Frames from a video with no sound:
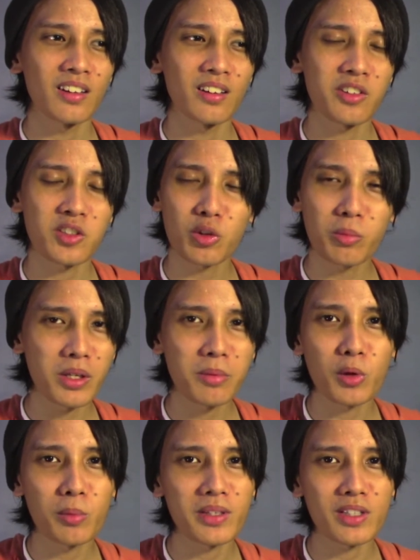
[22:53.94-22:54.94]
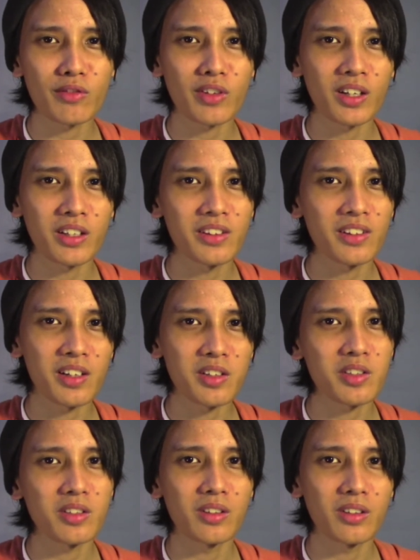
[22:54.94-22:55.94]
so many moments of
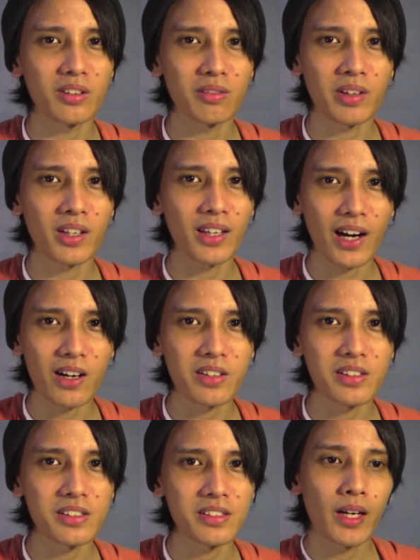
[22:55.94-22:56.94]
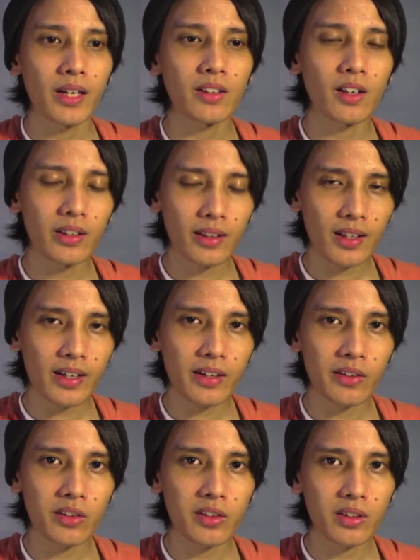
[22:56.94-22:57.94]
unintentional hilarity. And
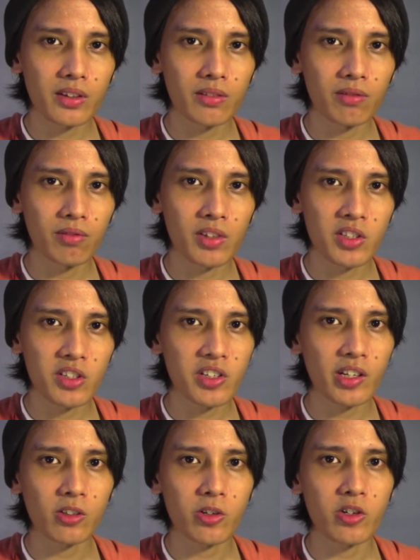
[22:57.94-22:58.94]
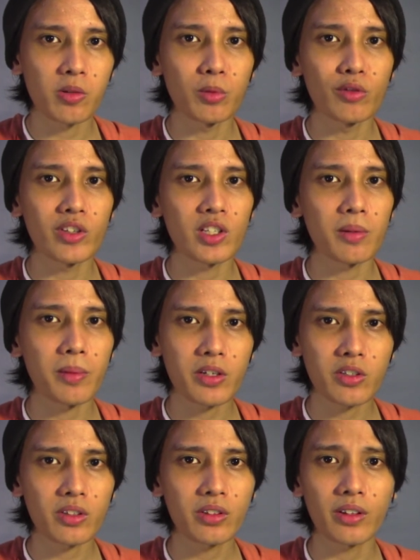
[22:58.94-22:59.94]
unlike the Disney Channel original movies I
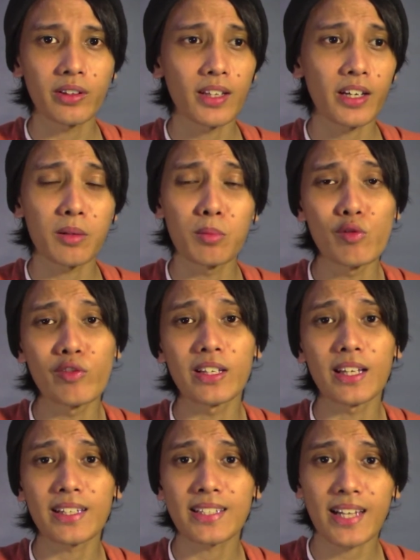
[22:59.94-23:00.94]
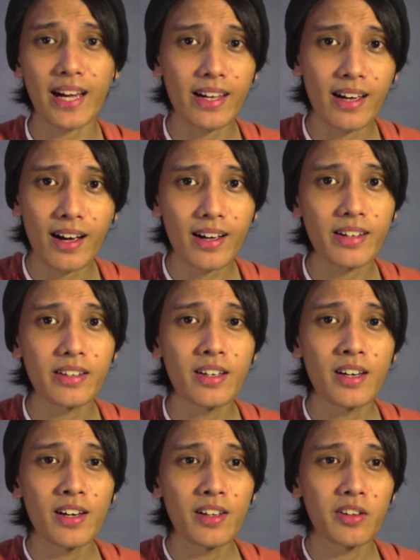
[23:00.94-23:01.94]
mentioned, unlike a movie like Sky High,
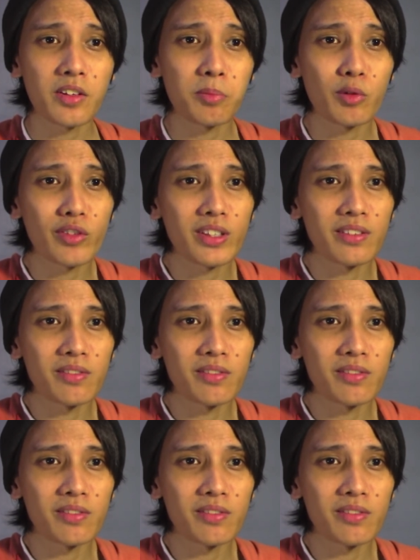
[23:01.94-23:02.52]
this movie